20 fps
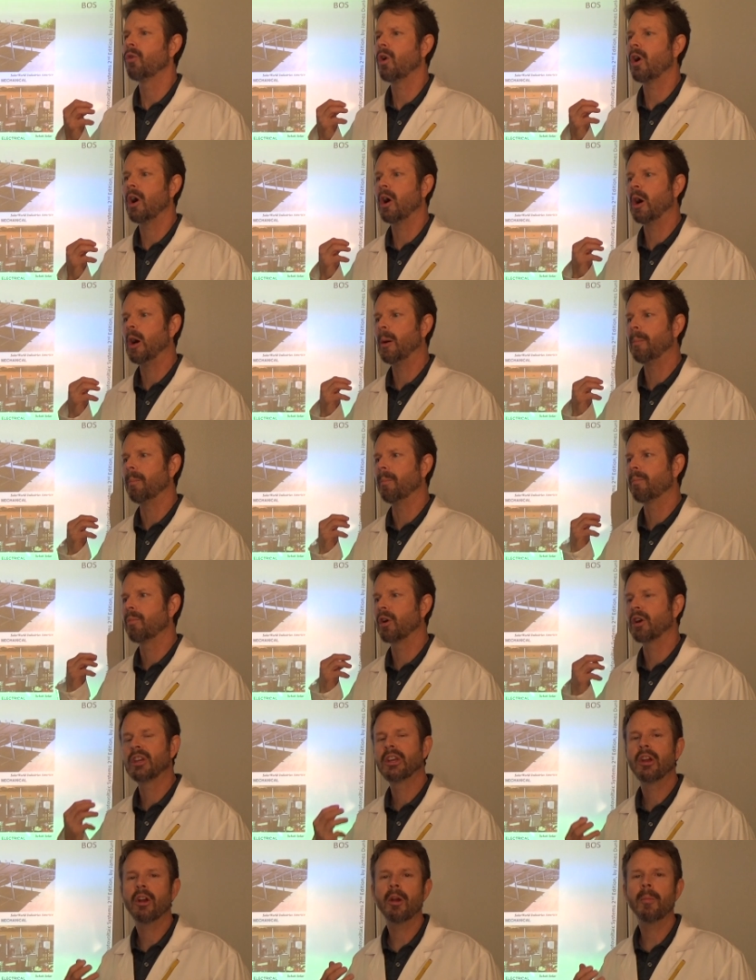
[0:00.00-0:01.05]
Um,
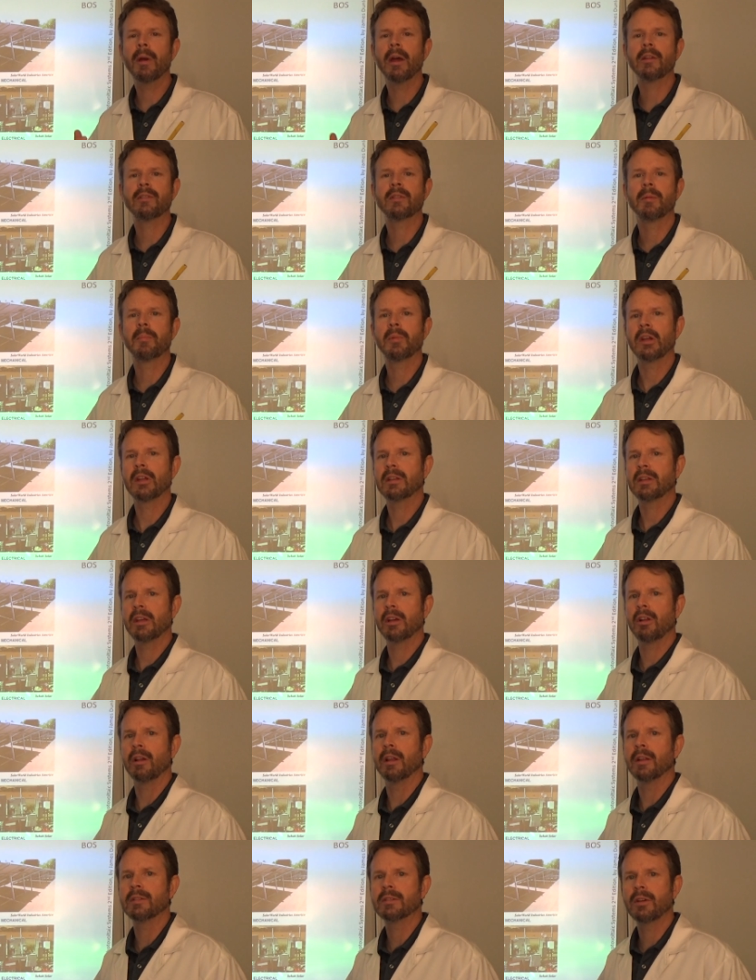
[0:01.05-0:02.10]
procurement's a big
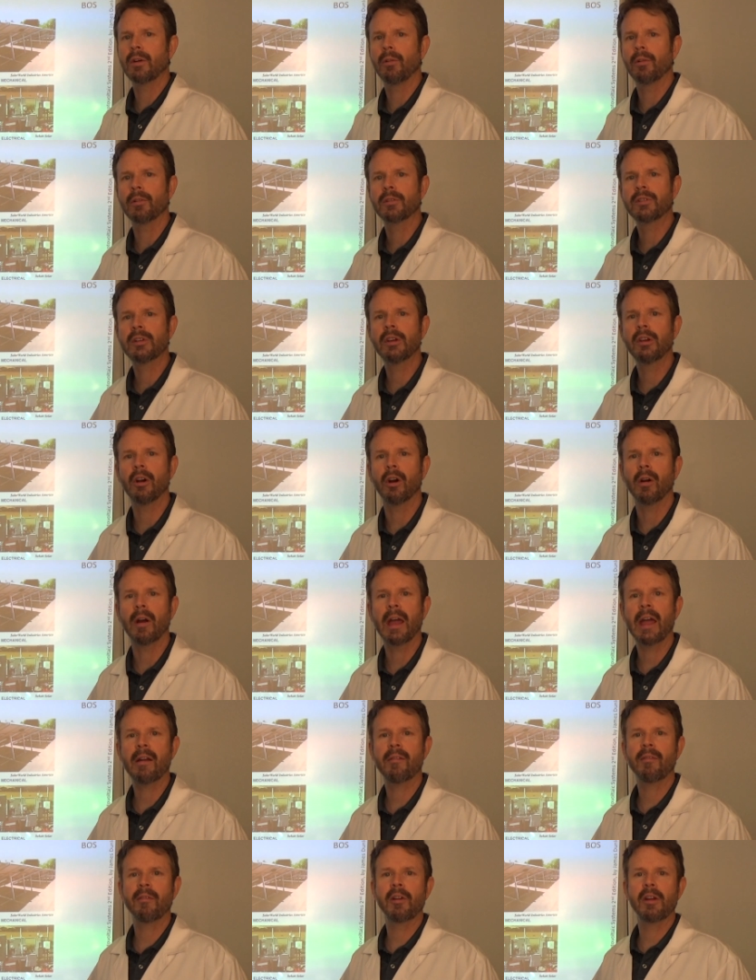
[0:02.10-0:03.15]
deal in solar too.
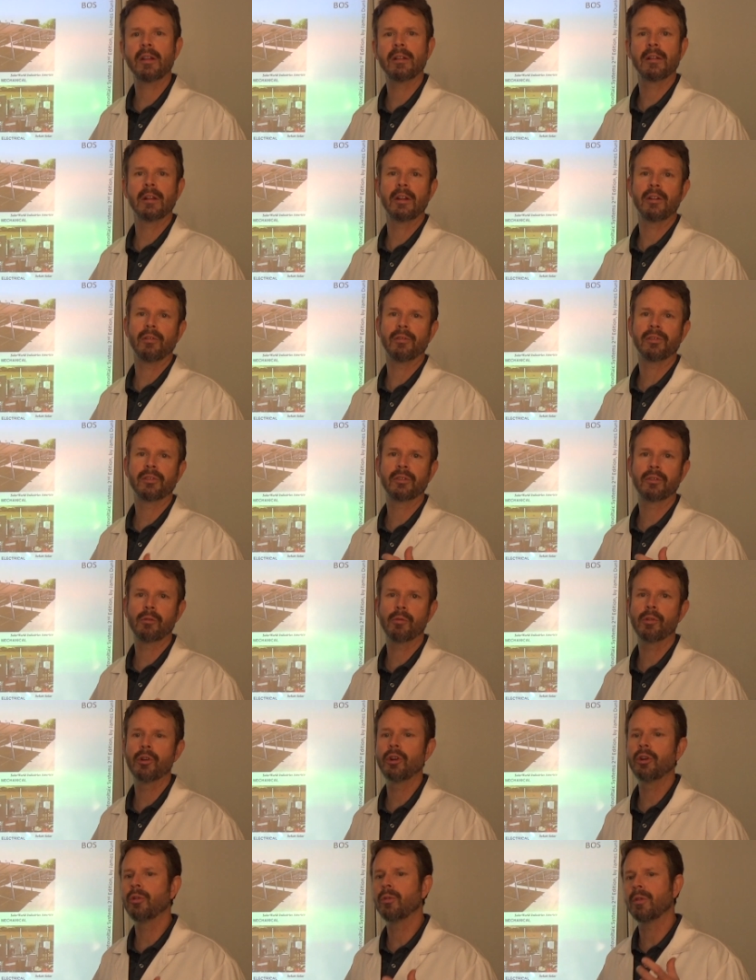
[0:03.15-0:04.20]
Every little
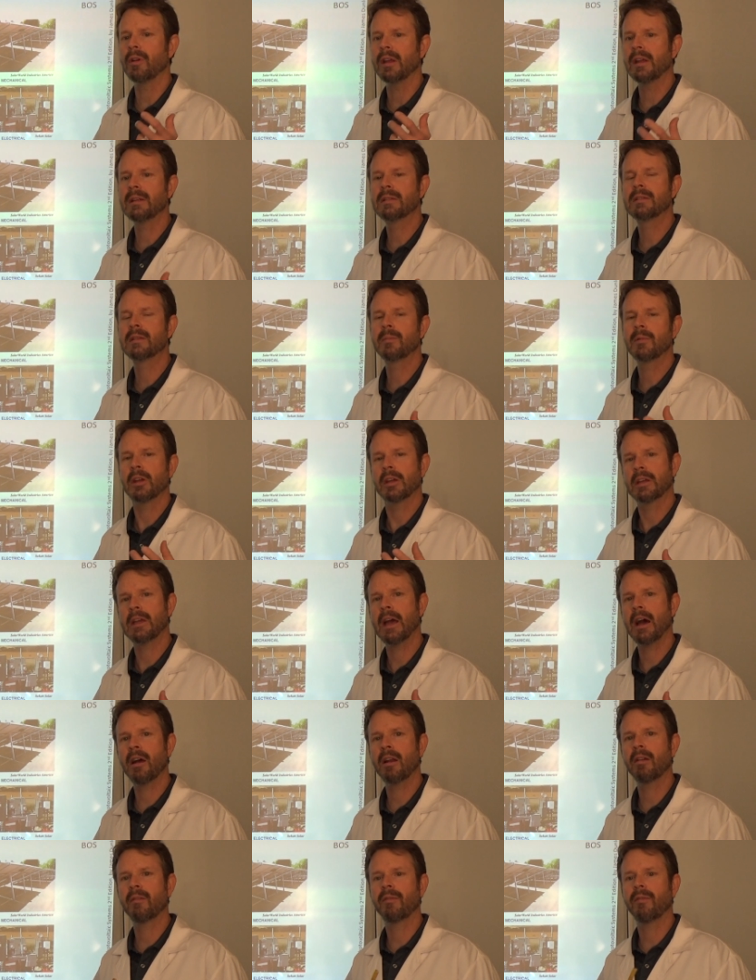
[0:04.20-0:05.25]
screw needs to be
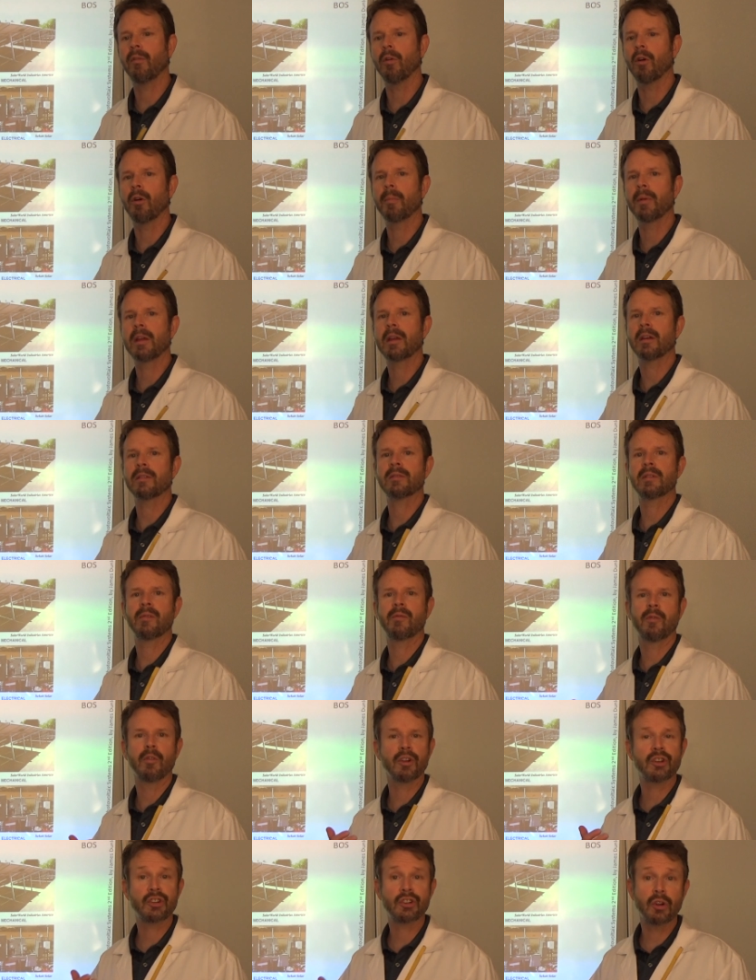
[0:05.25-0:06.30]
accounted for because
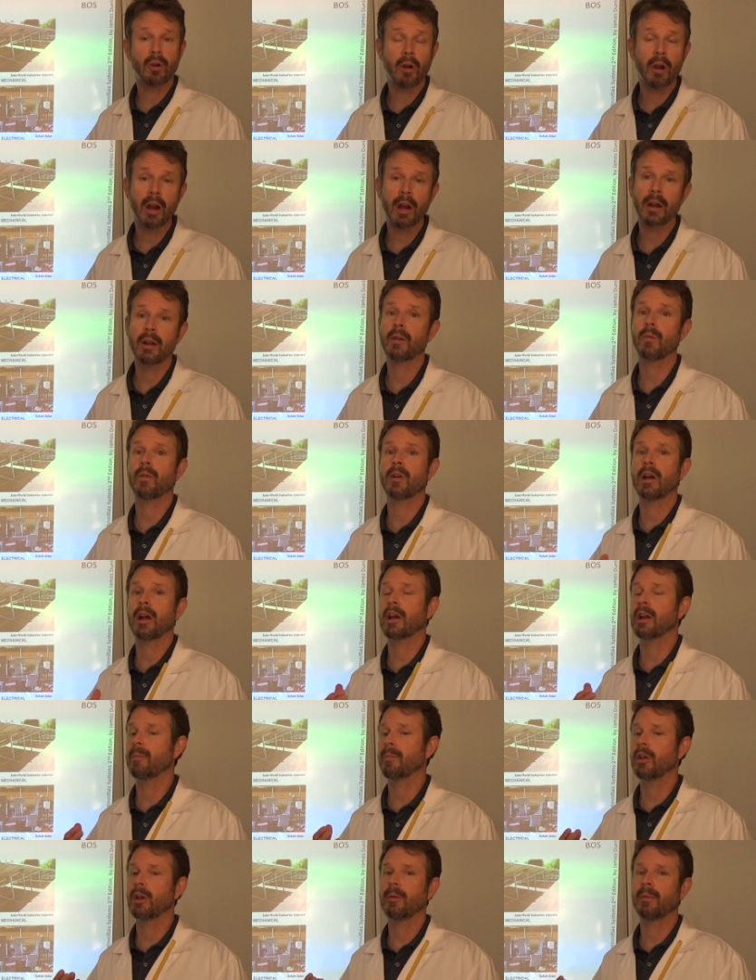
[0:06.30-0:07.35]
if we're short, we're not
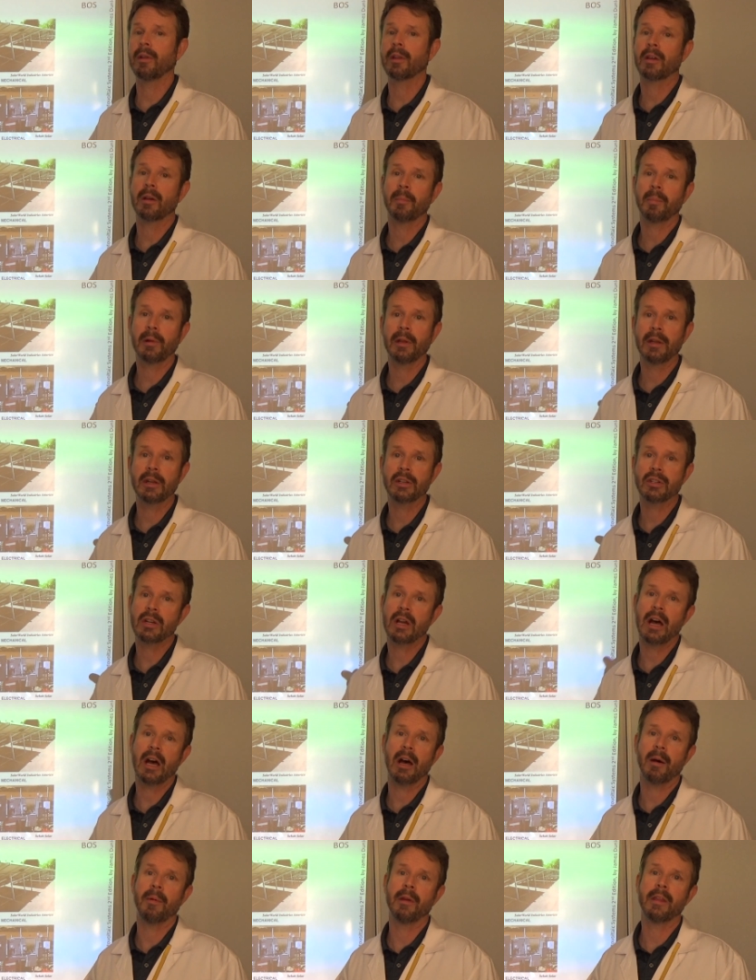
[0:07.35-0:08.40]
going to be able to complete a
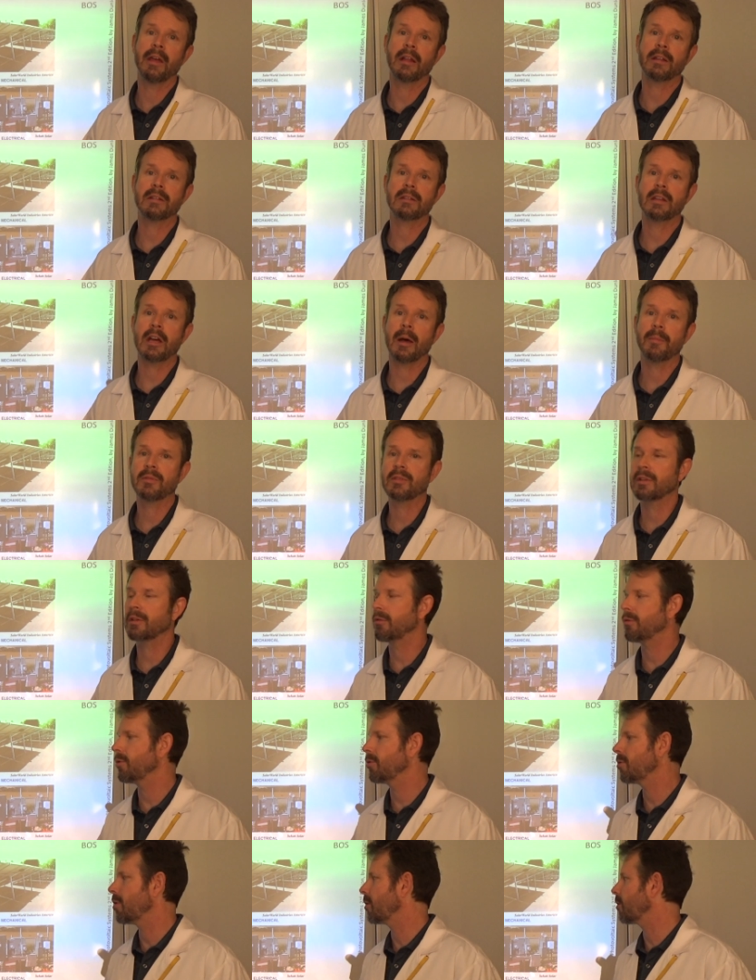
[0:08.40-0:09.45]
job, and that stops the
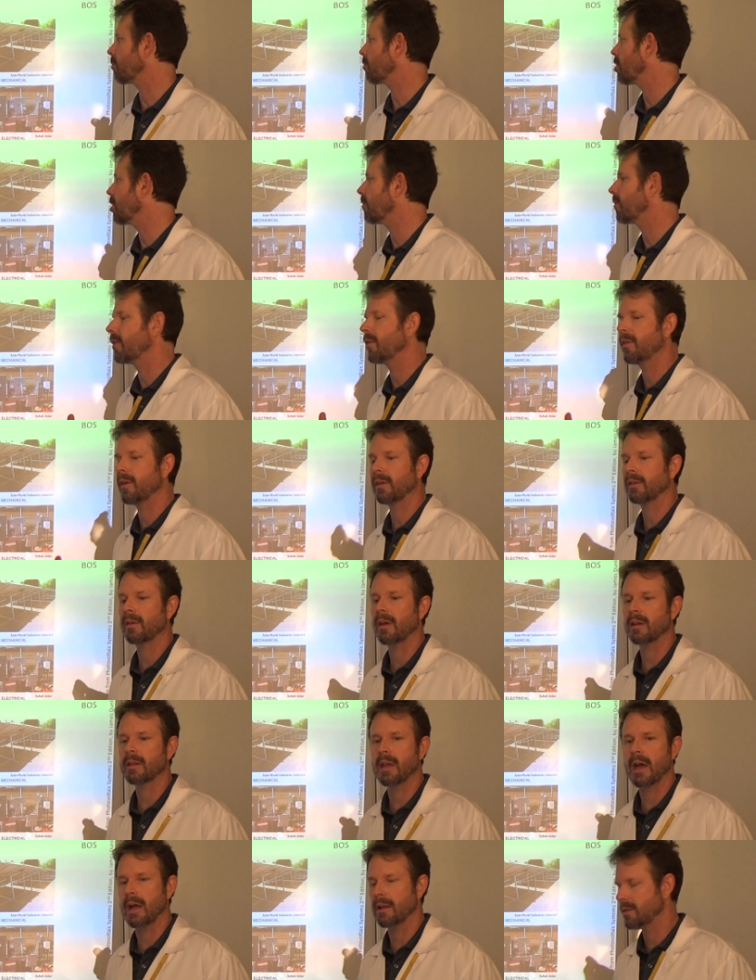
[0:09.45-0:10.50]
crew on the roof and things
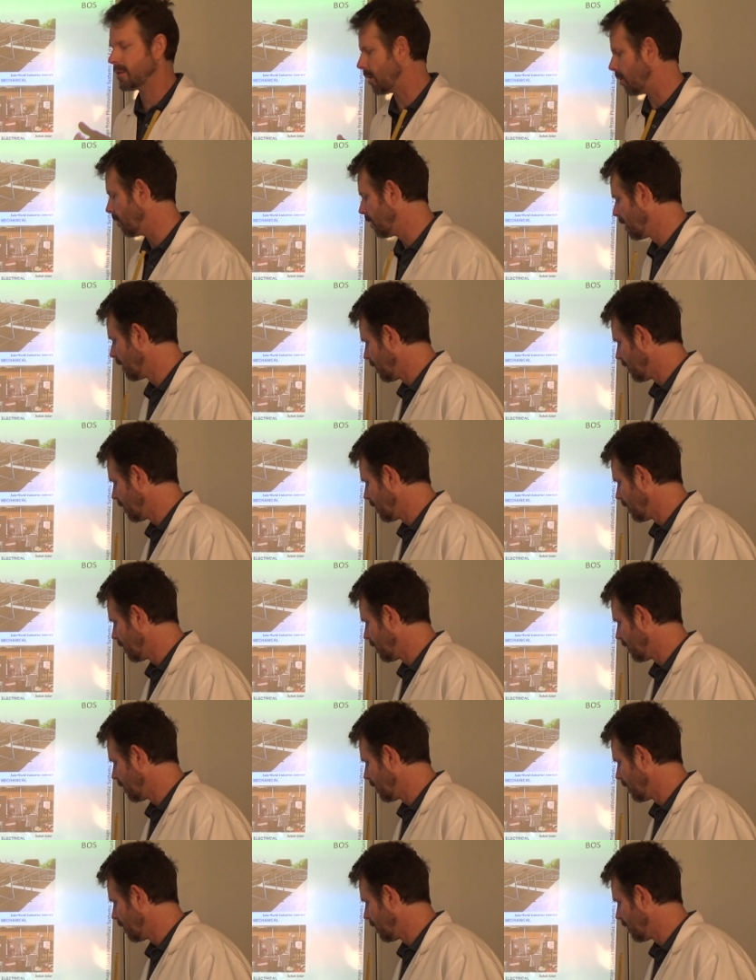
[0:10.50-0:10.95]
like that. So